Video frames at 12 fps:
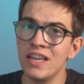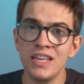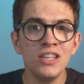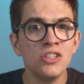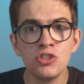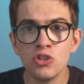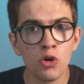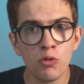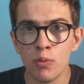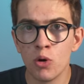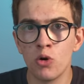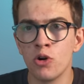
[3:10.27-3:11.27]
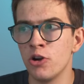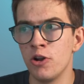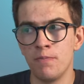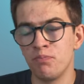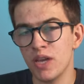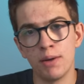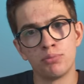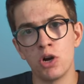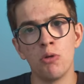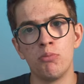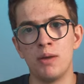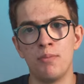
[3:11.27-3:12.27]
is no more a
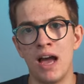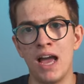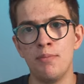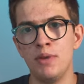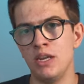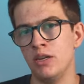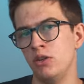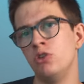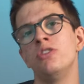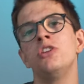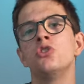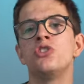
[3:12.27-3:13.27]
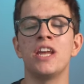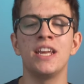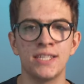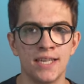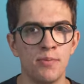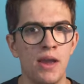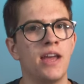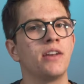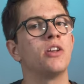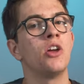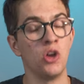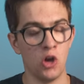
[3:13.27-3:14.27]
problem I mean you need to take some
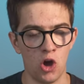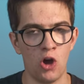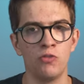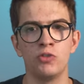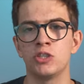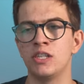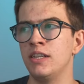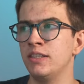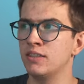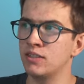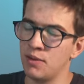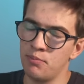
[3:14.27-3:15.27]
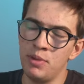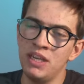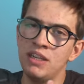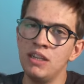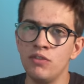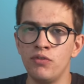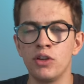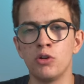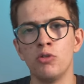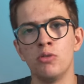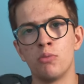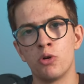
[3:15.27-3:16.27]
in obviously it's a bit
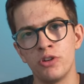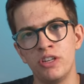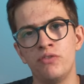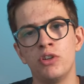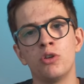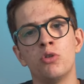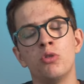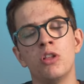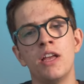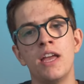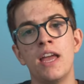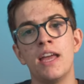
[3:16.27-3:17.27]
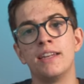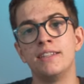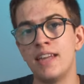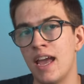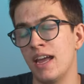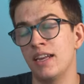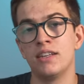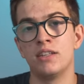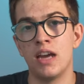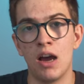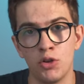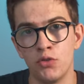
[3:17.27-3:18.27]
difficult more difficult than
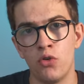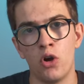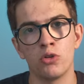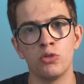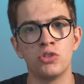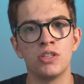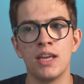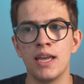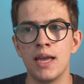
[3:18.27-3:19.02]
the autofocus